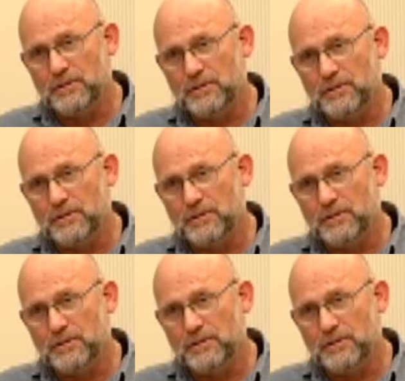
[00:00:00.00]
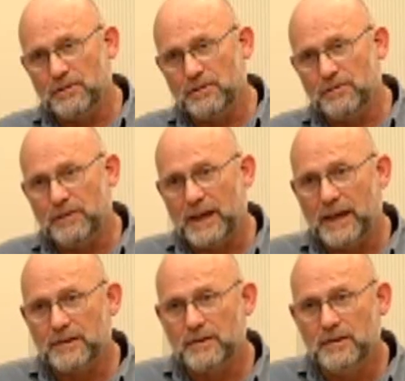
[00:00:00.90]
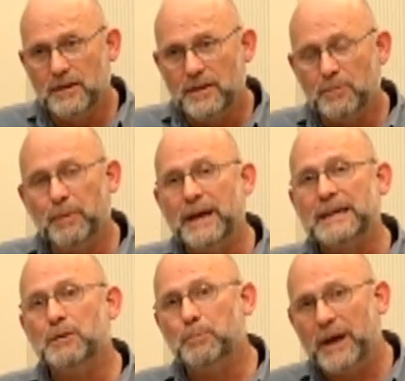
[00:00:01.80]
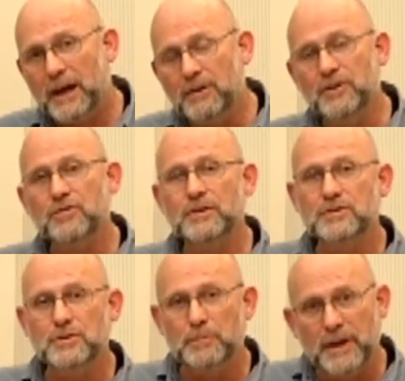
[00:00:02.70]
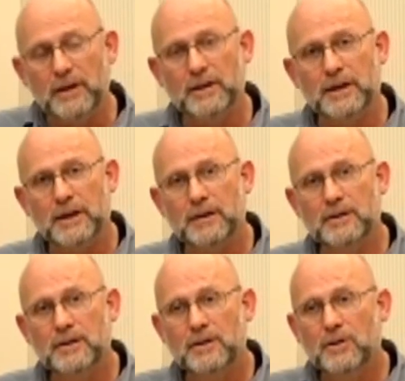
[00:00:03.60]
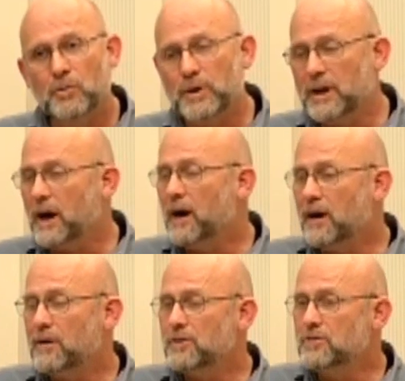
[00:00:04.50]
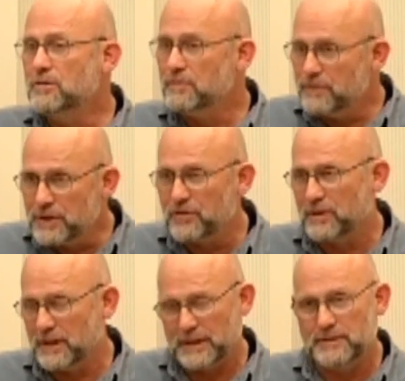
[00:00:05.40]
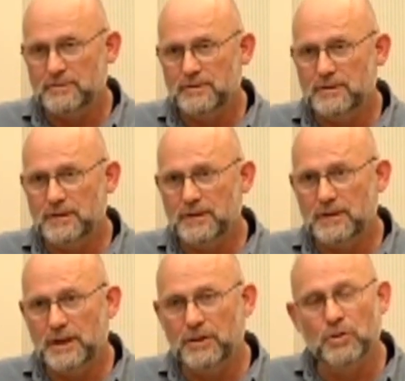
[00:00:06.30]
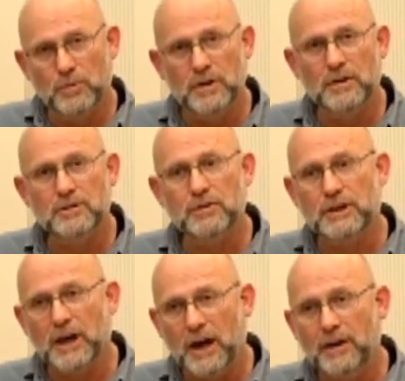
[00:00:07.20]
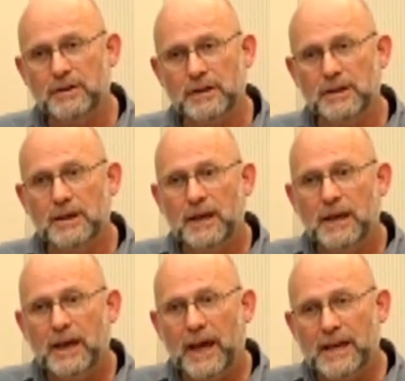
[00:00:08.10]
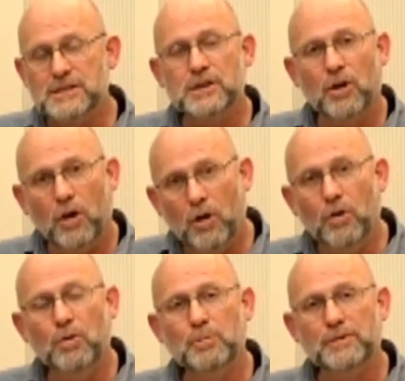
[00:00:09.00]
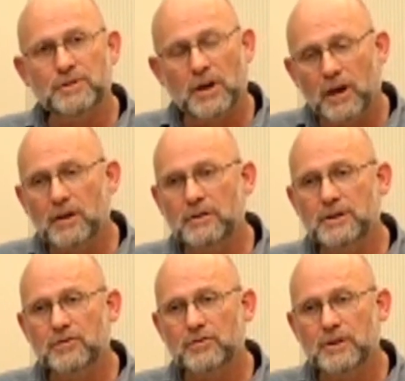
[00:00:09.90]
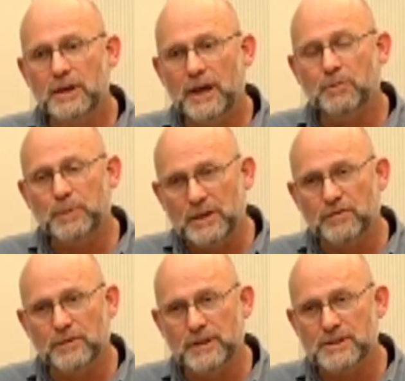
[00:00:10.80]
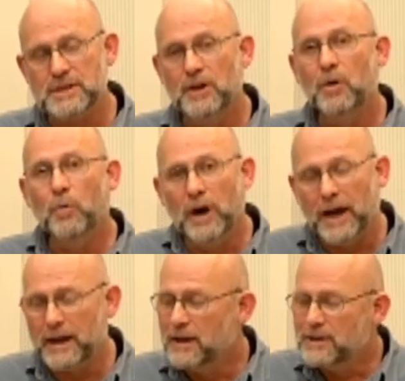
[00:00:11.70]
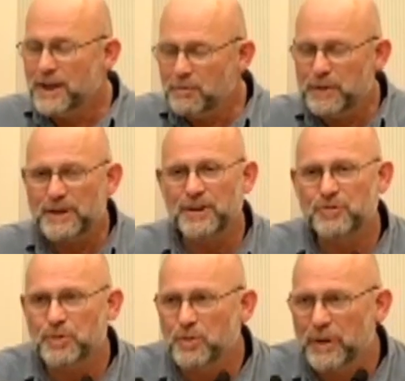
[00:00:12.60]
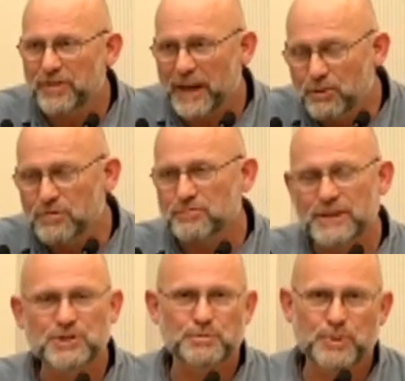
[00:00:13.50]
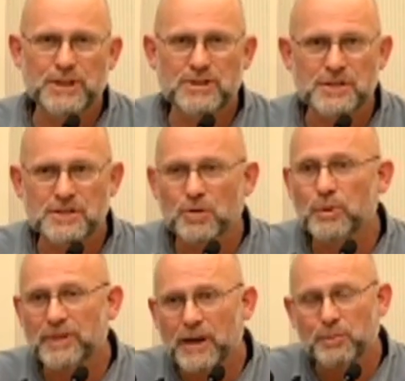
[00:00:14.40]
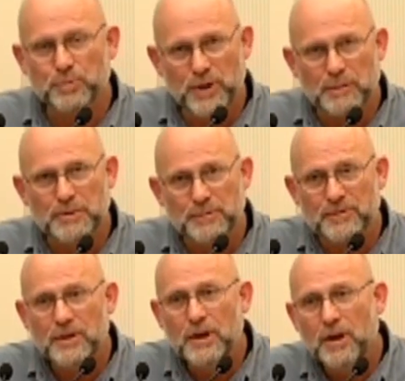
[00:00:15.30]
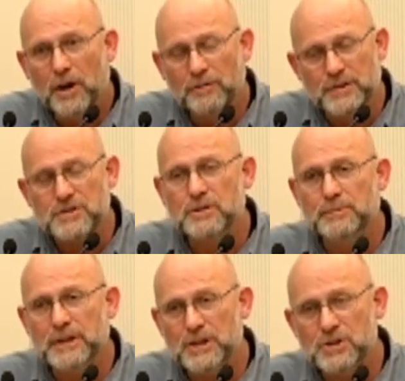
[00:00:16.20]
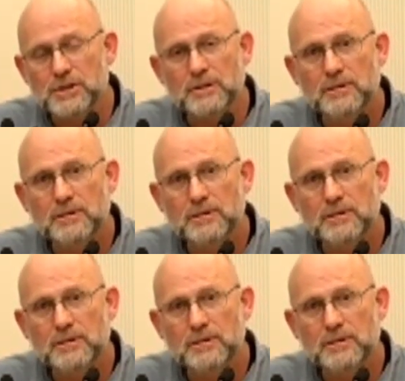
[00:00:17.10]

He is blind to the fact that by comparison to America, we are universally in the world regarded as the home of tolerance and peacefulness. Why? Not because we're without racial prejudice or without problems of discrimination.